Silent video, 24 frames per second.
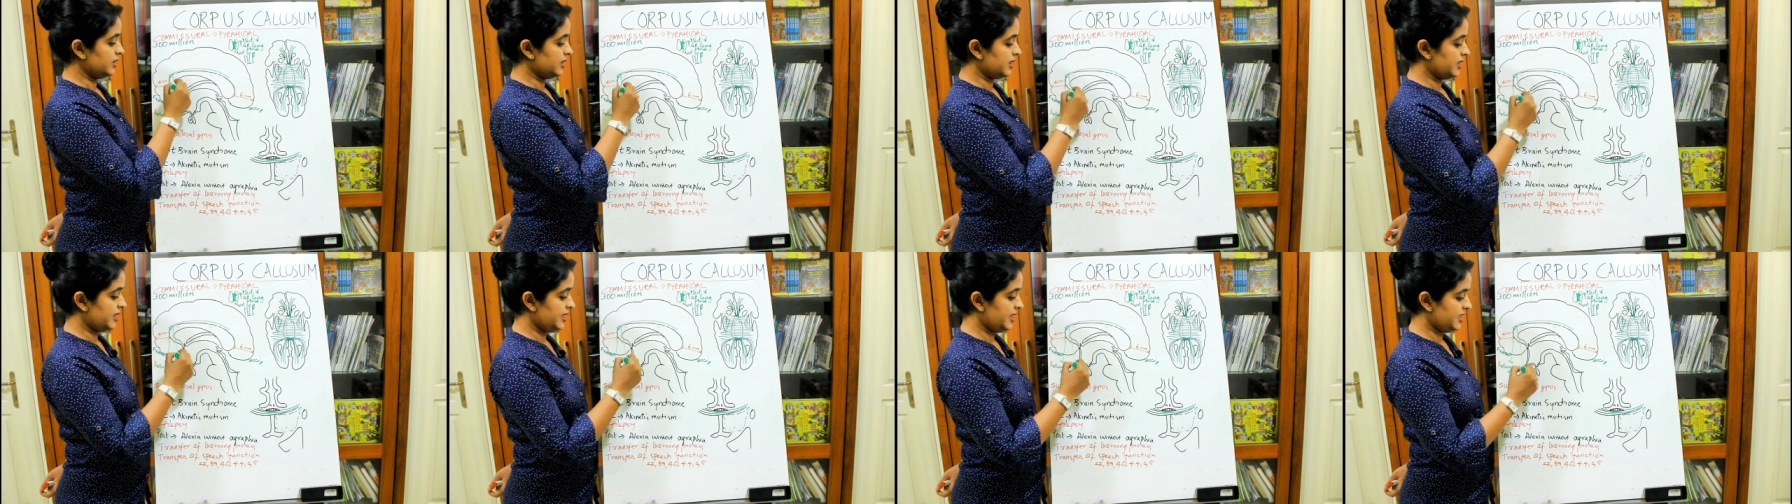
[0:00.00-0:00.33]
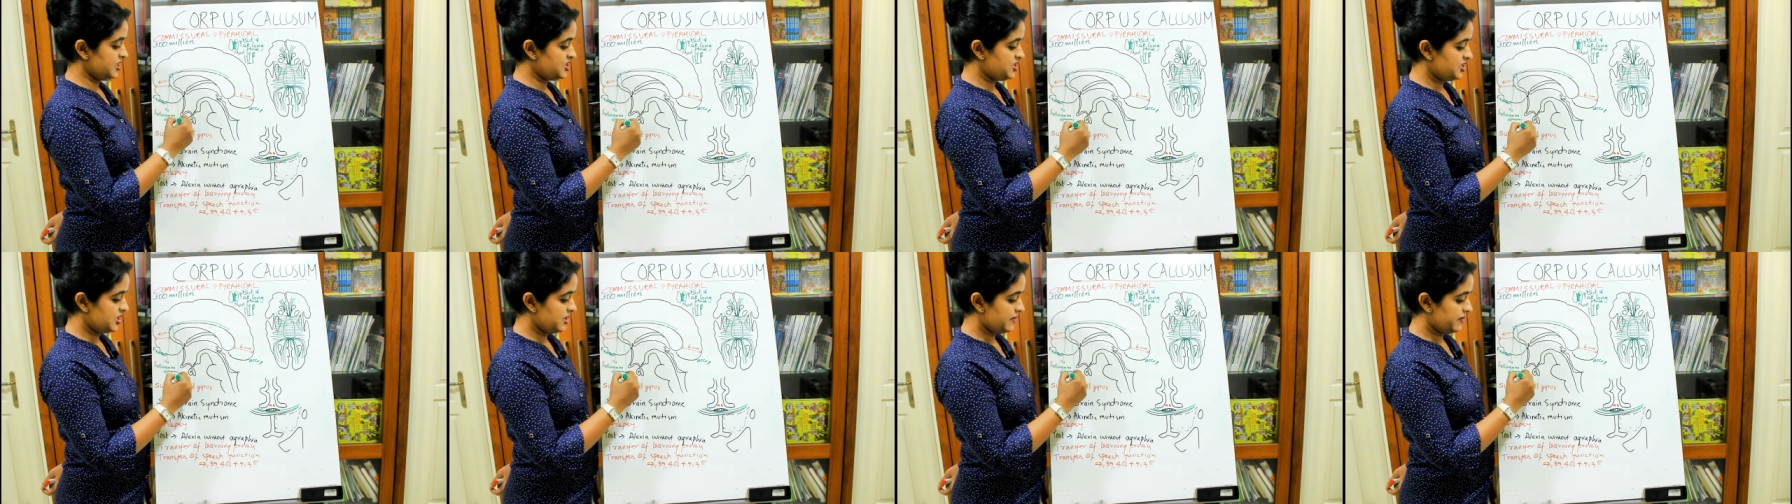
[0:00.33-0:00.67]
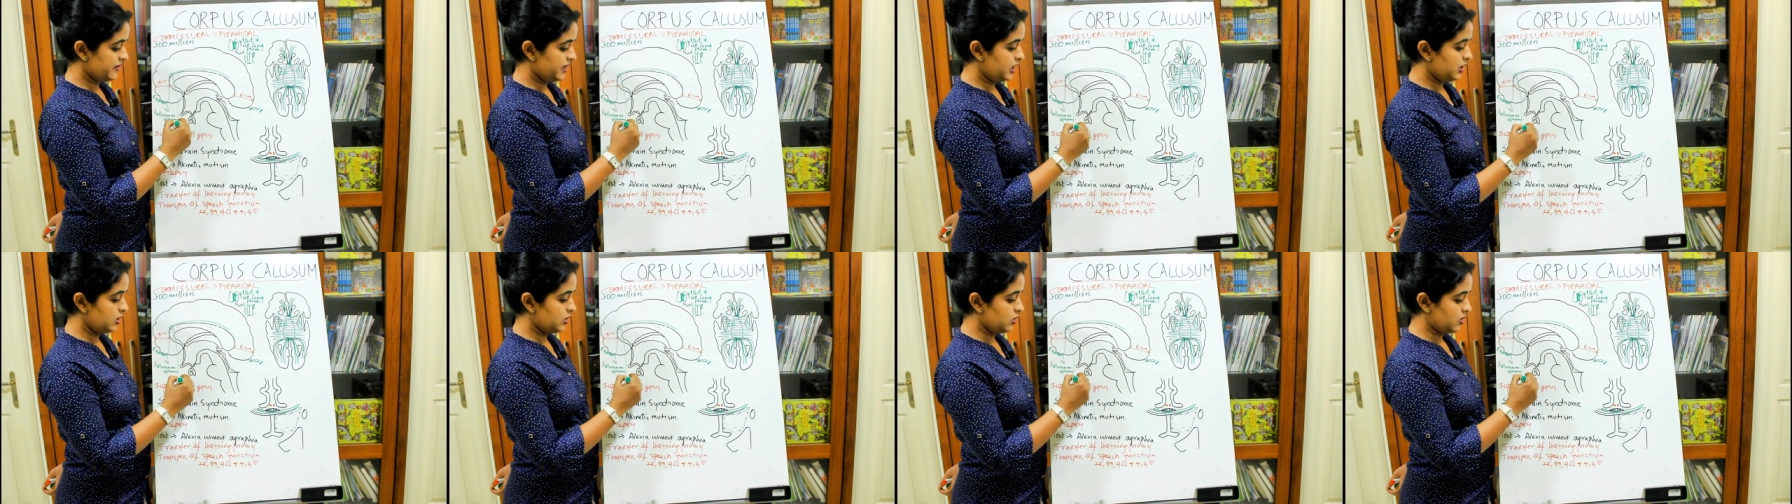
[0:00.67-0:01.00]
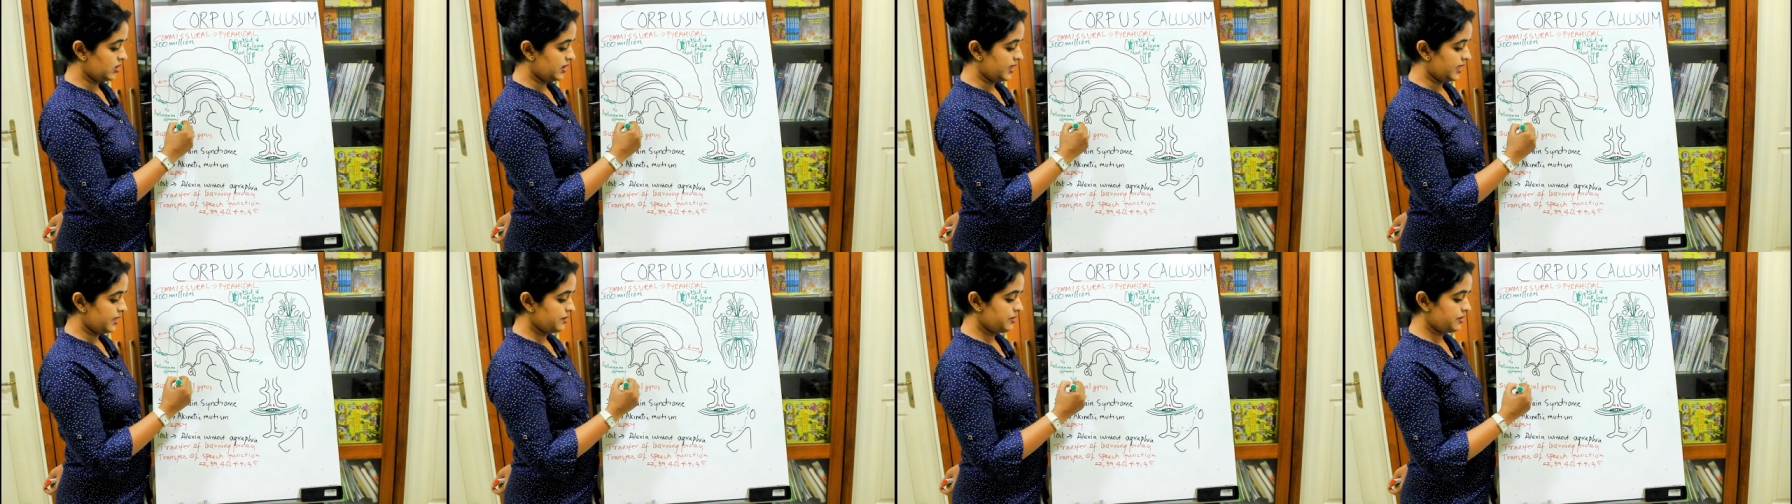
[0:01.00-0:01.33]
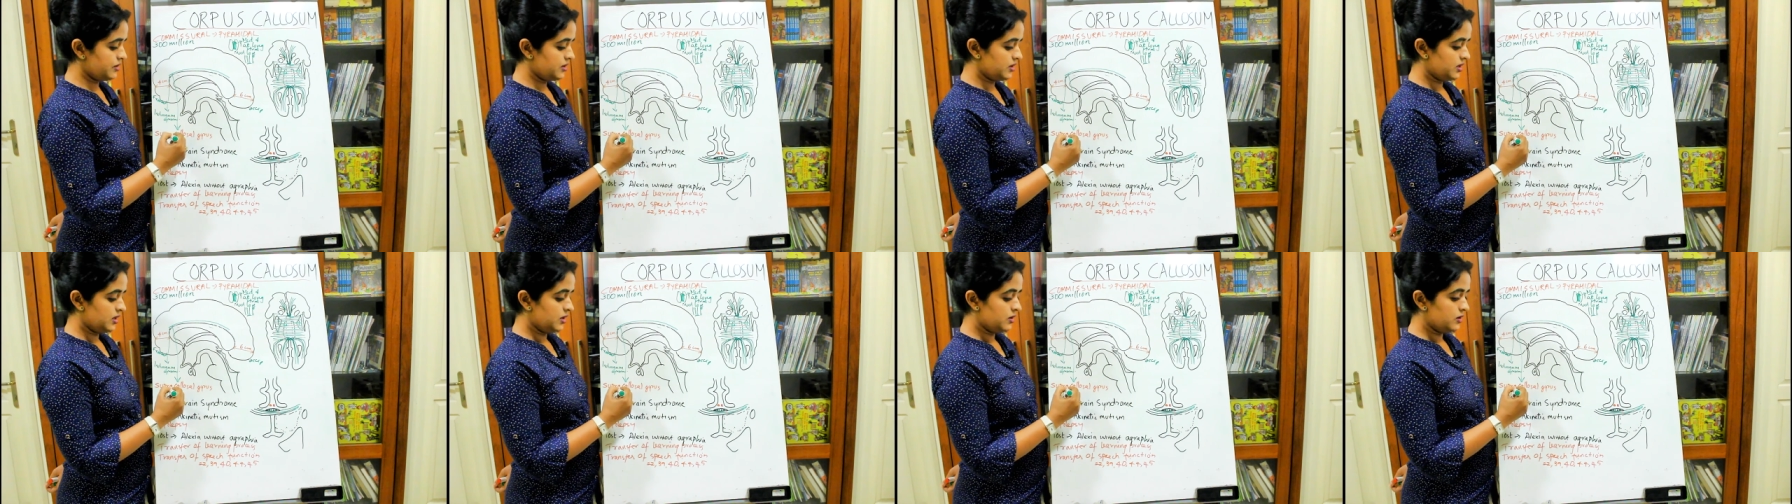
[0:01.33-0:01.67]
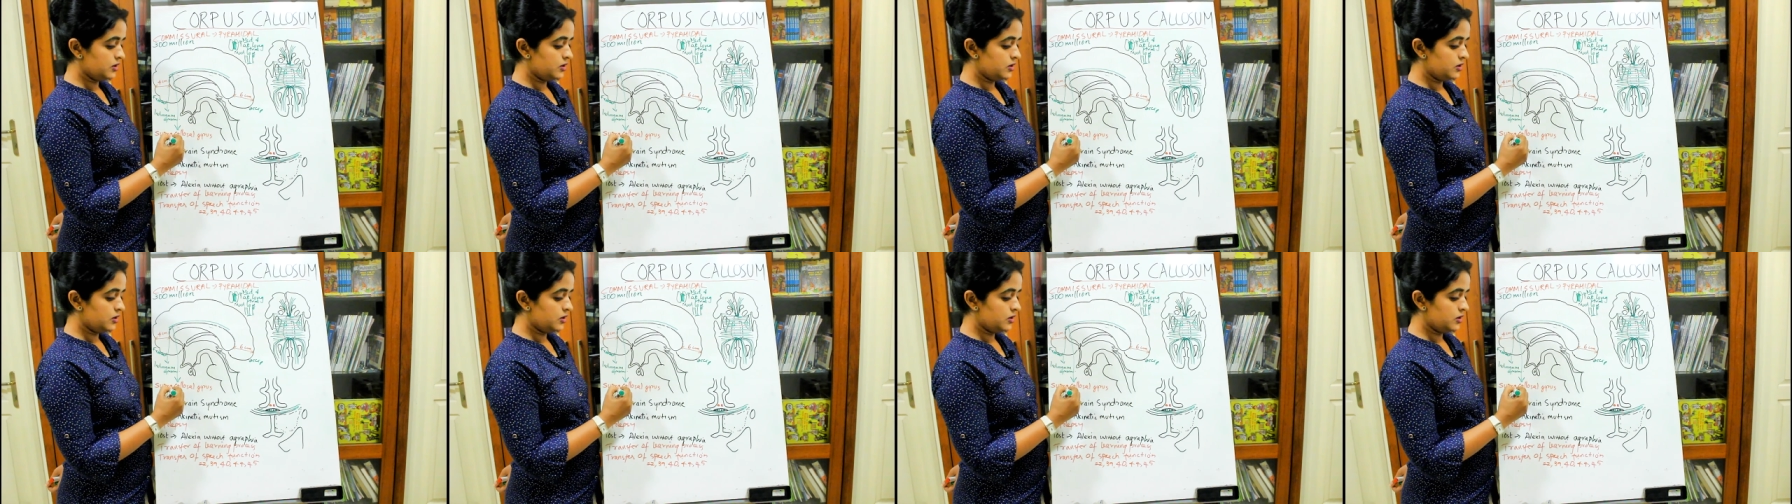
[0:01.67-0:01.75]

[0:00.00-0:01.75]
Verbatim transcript: collectively known as